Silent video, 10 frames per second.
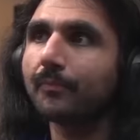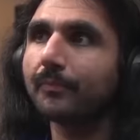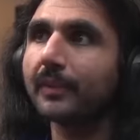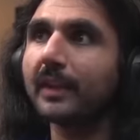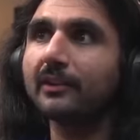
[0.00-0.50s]

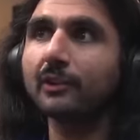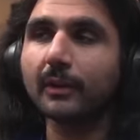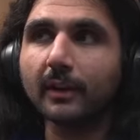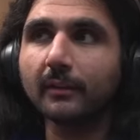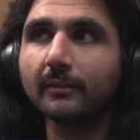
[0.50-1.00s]
The issue
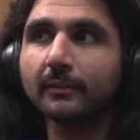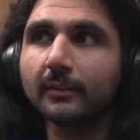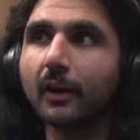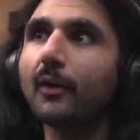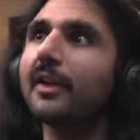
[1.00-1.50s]
here,
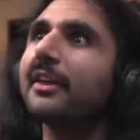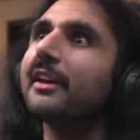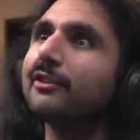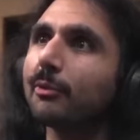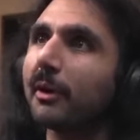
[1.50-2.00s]
oh, I think it
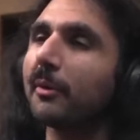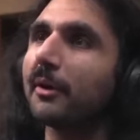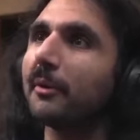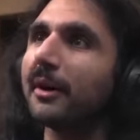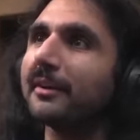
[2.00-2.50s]
is
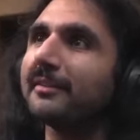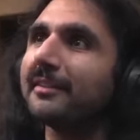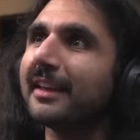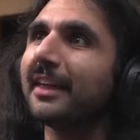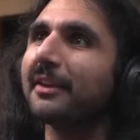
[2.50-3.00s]
2101.
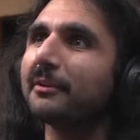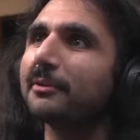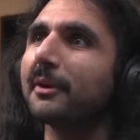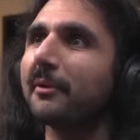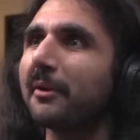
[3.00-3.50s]
Yeah, I think it was
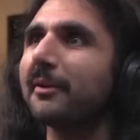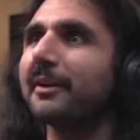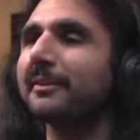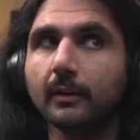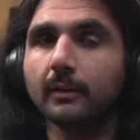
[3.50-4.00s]

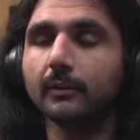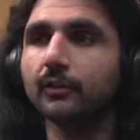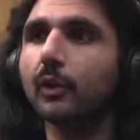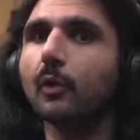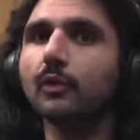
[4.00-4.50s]
2101.
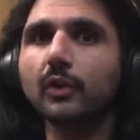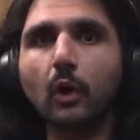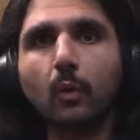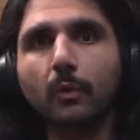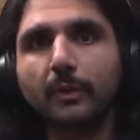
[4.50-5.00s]
So,
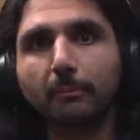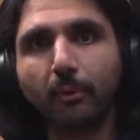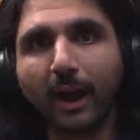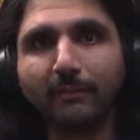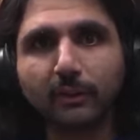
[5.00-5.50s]
so the
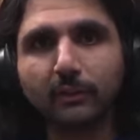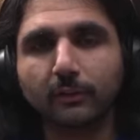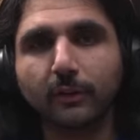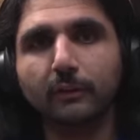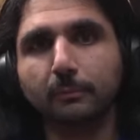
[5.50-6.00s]
private
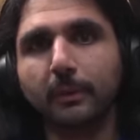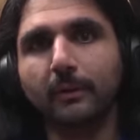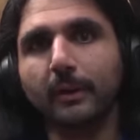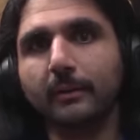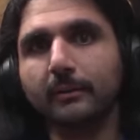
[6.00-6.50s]
server
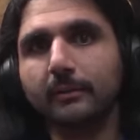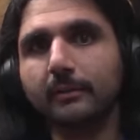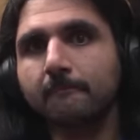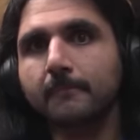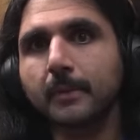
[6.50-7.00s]
experience
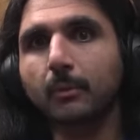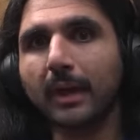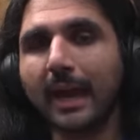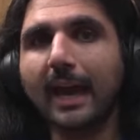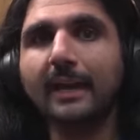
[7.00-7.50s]
that we
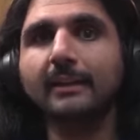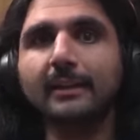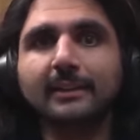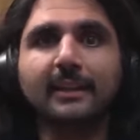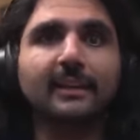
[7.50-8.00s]
had
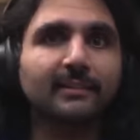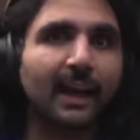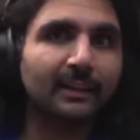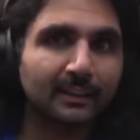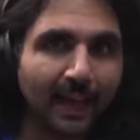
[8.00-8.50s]
did
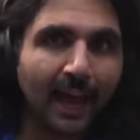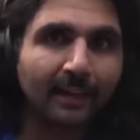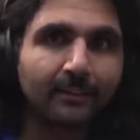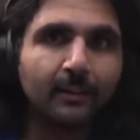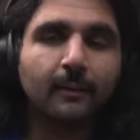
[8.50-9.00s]
exactly that
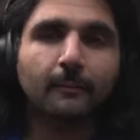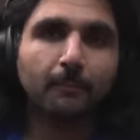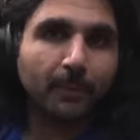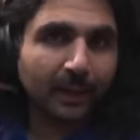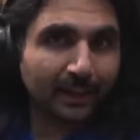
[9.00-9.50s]

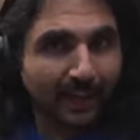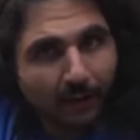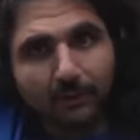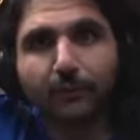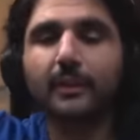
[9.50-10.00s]
they
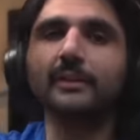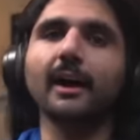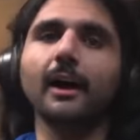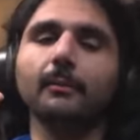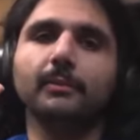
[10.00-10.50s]
accounted for the
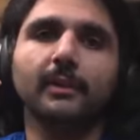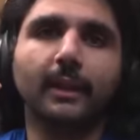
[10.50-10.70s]
times and